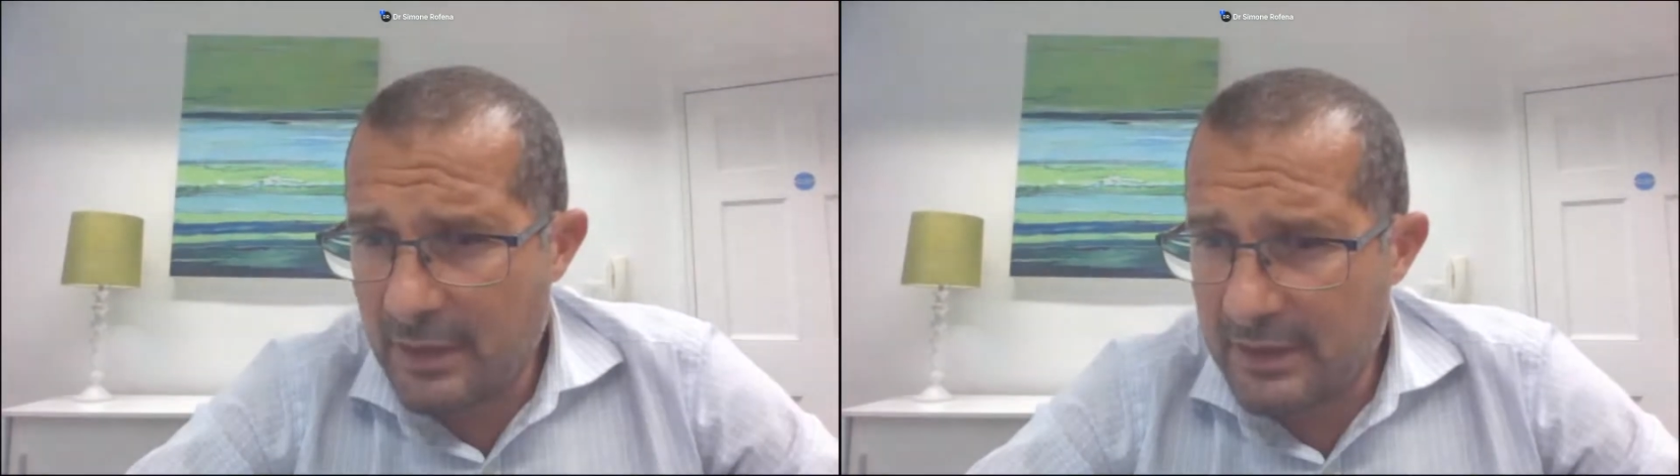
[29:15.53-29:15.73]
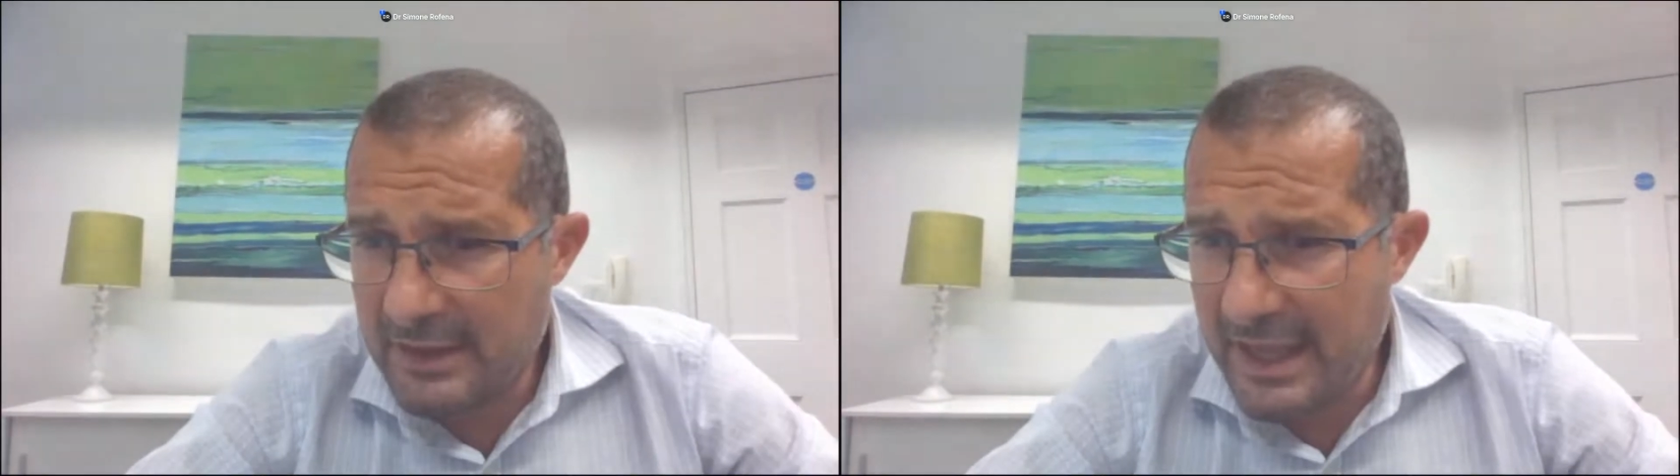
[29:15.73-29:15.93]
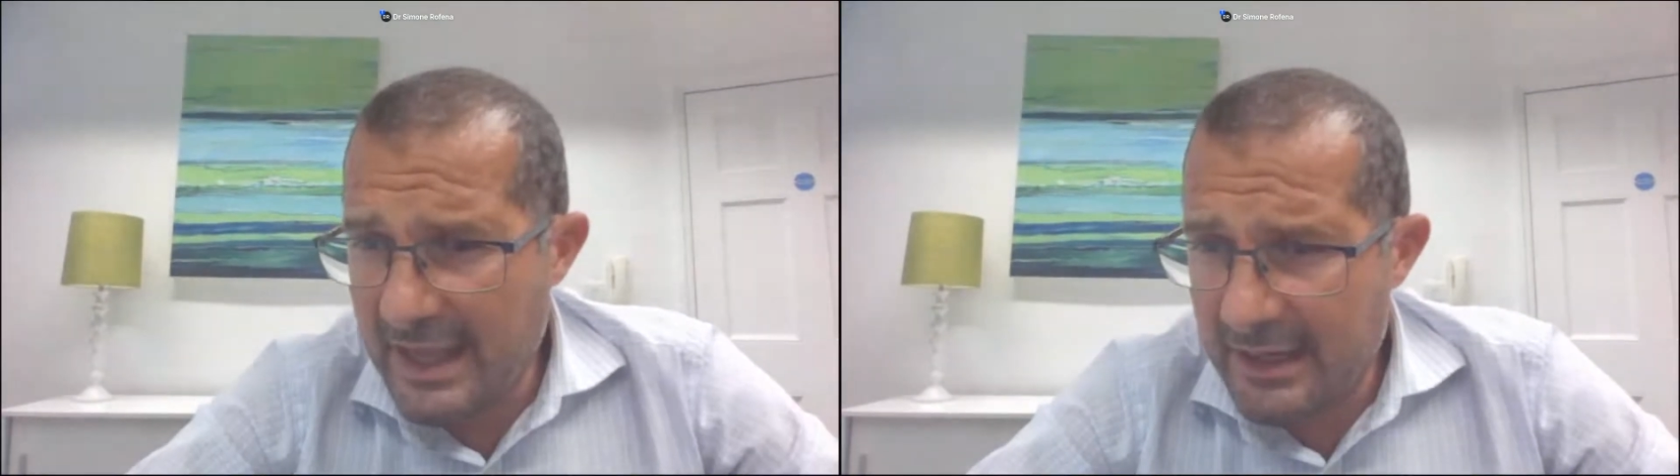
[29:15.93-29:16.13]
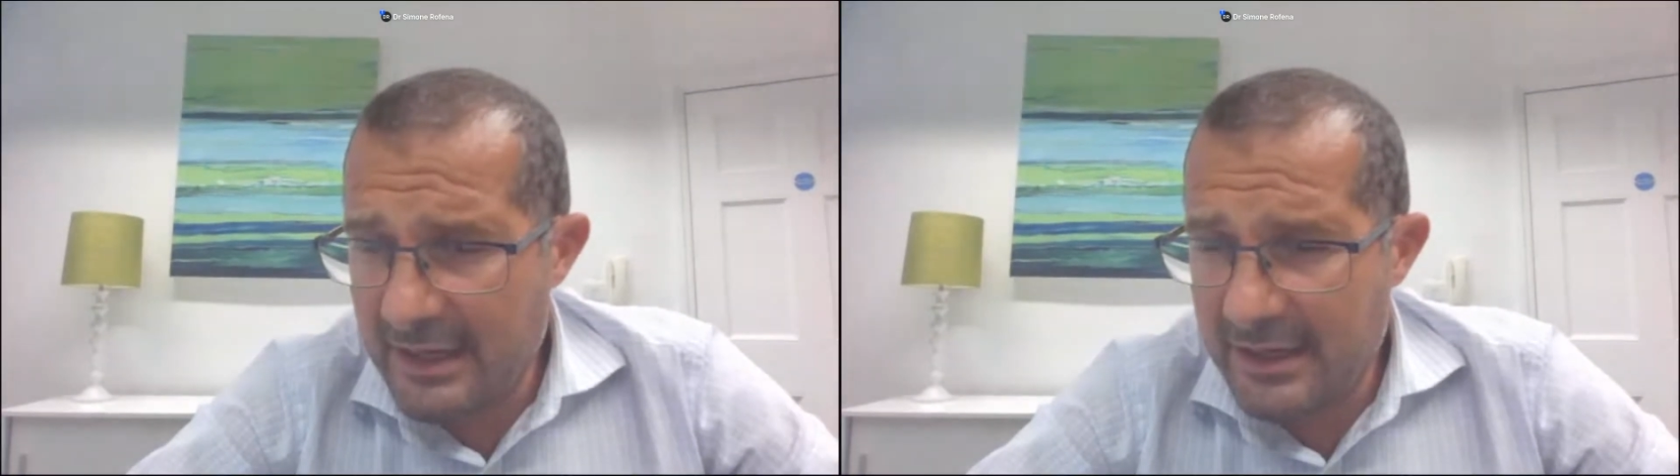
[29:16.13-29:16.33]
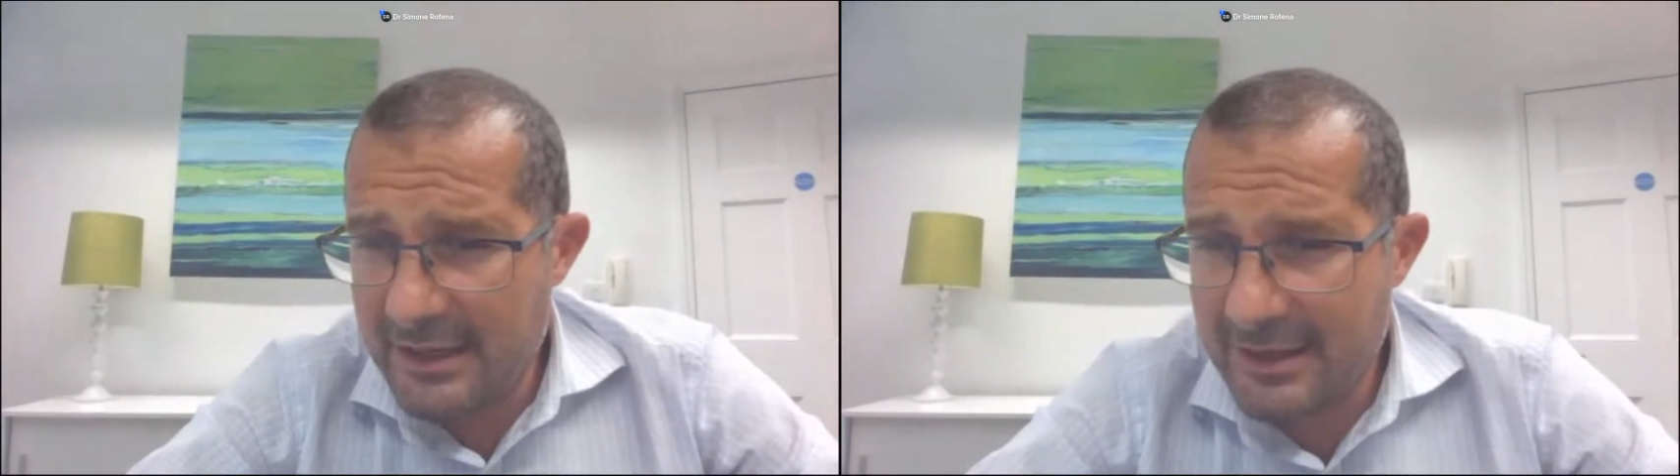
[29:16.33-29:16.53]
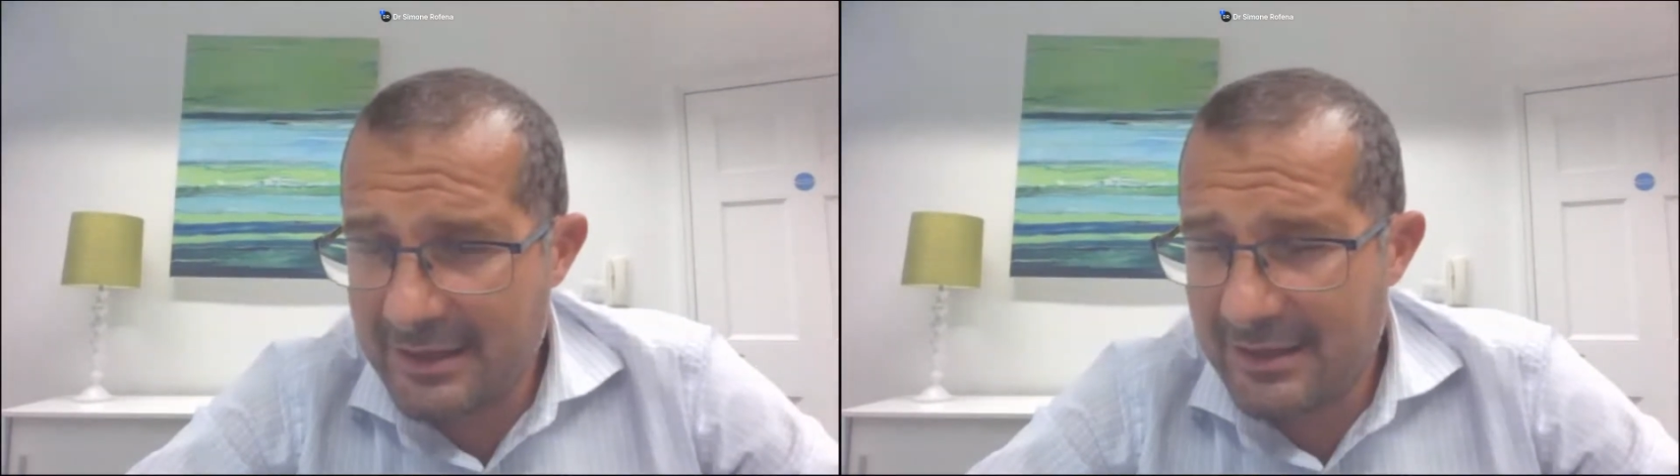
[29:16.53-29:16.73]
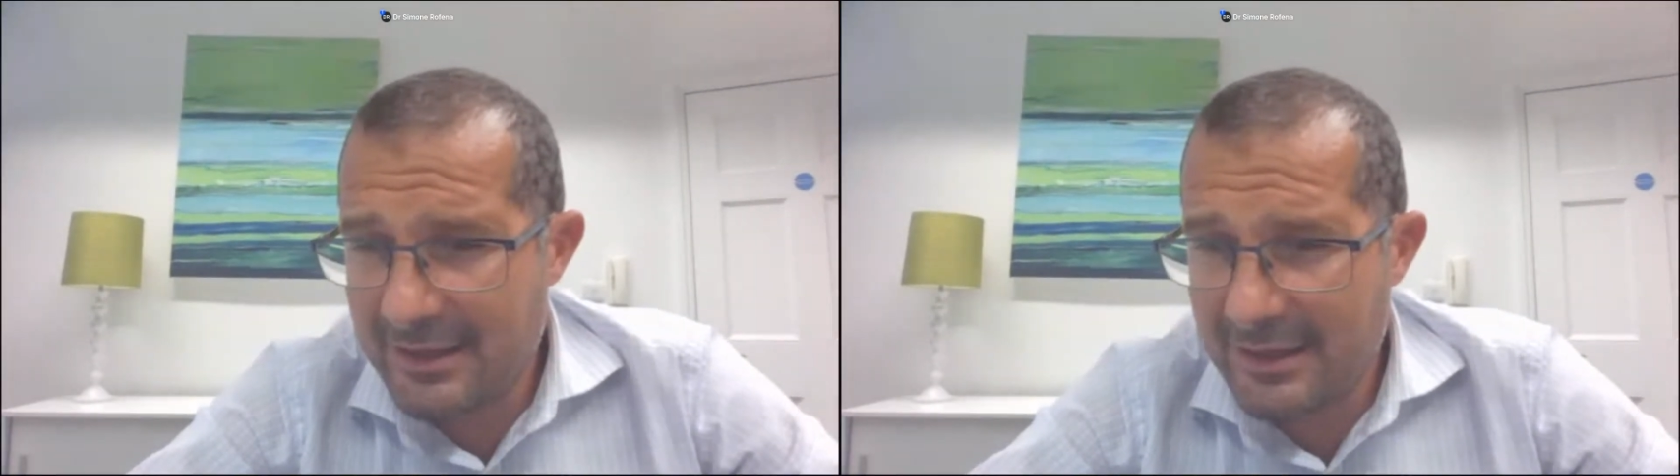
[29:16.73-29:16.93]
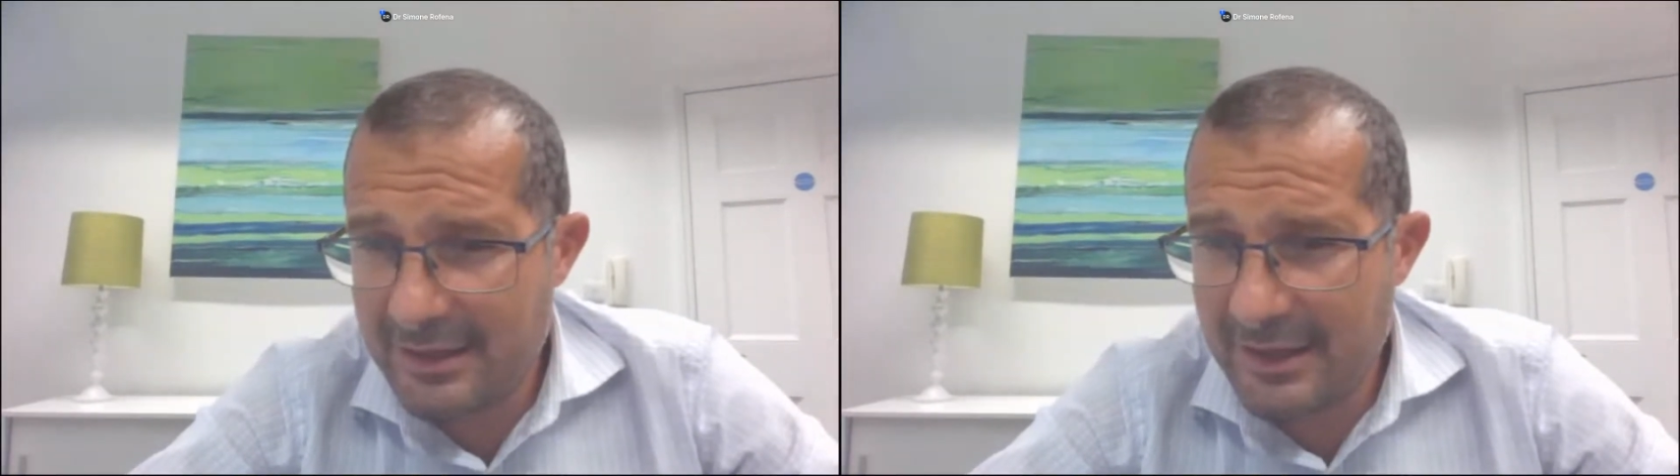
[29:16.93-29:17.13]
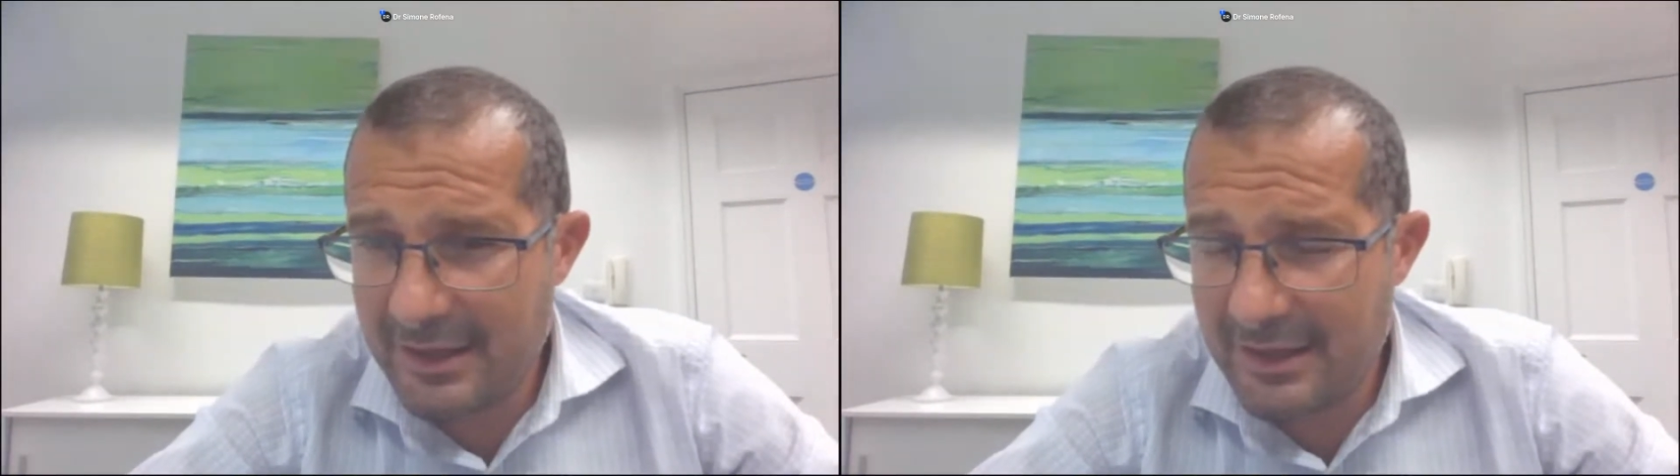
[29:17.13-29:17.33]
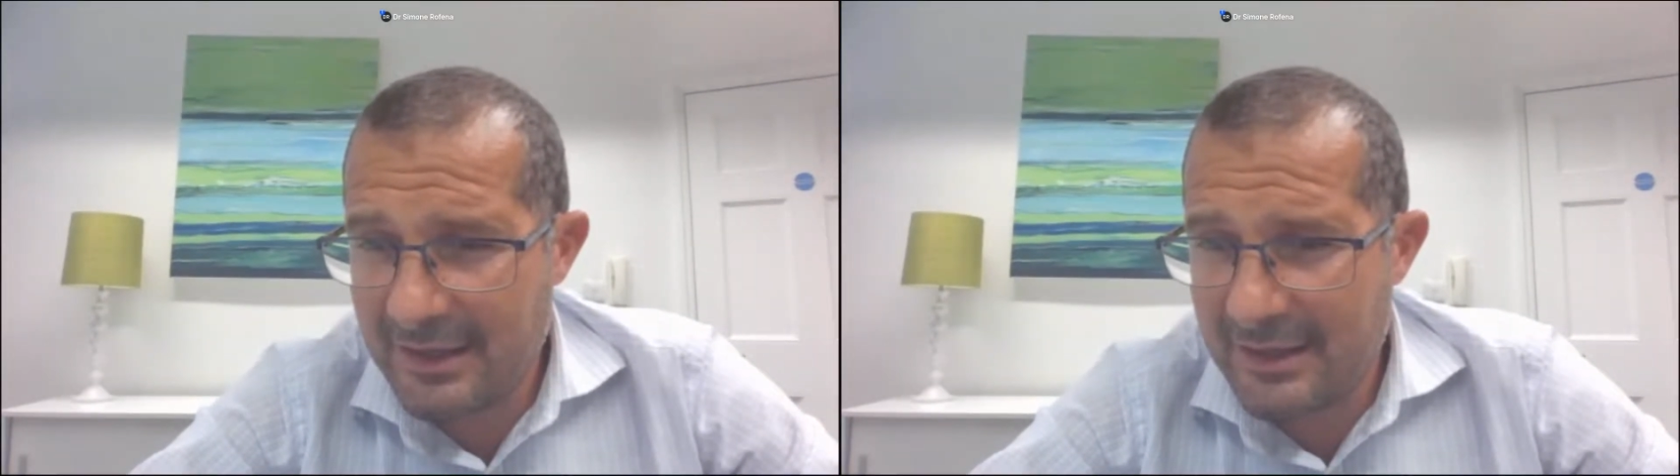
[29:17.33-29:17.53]
Then
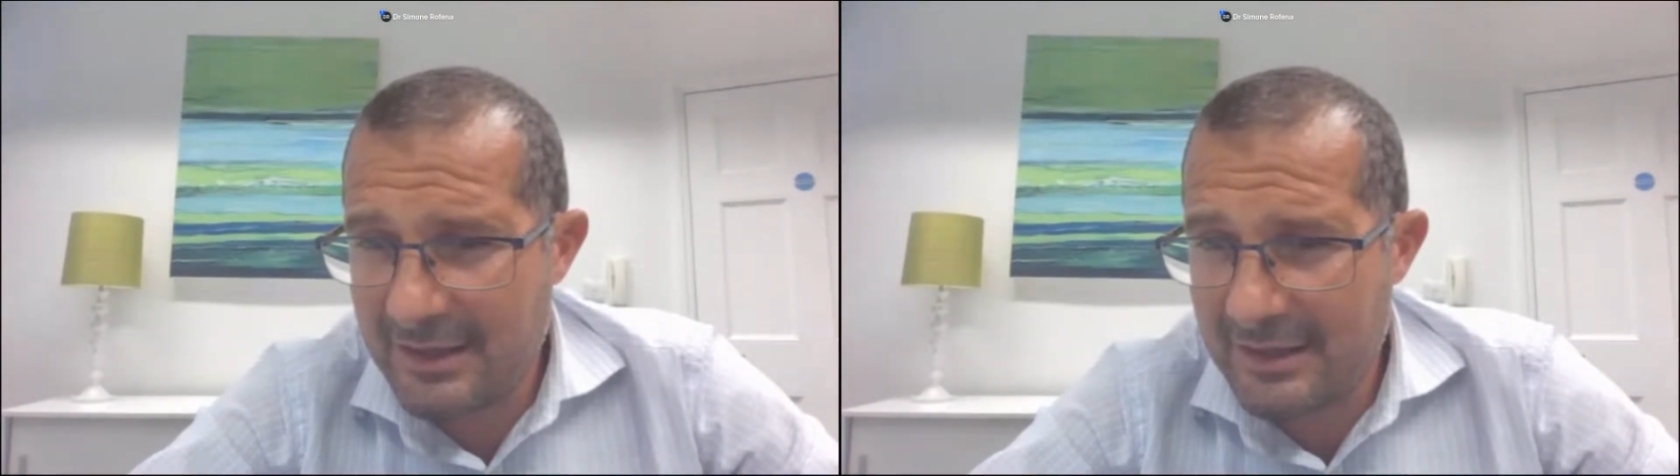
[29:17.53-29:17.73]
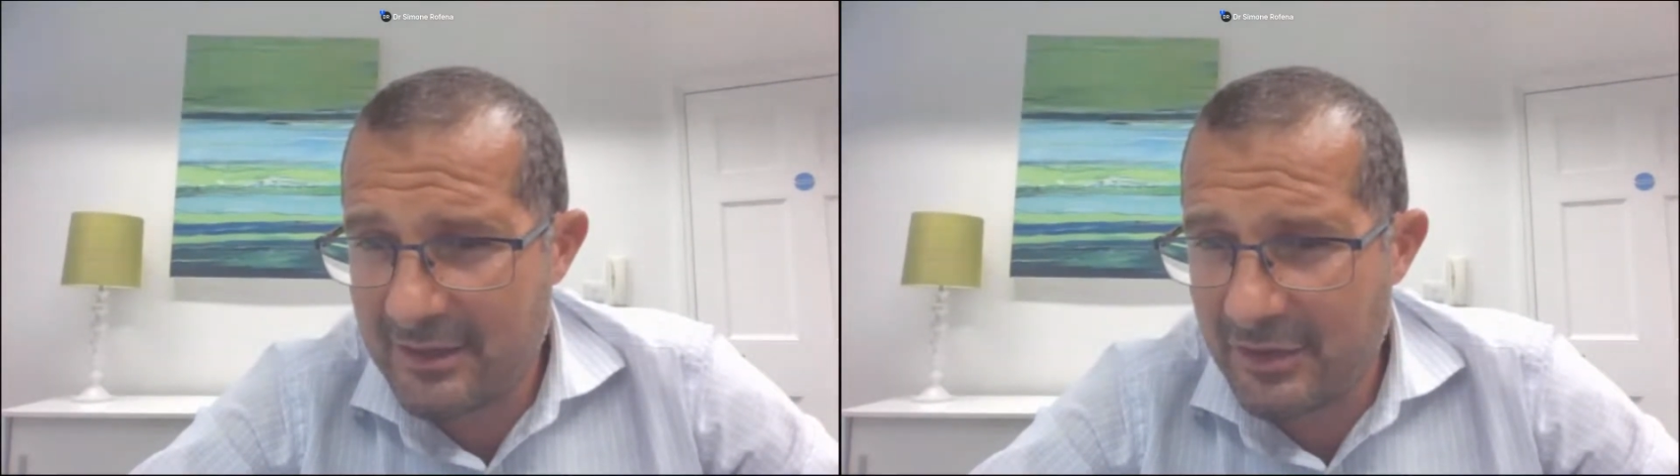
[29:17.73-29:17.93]
I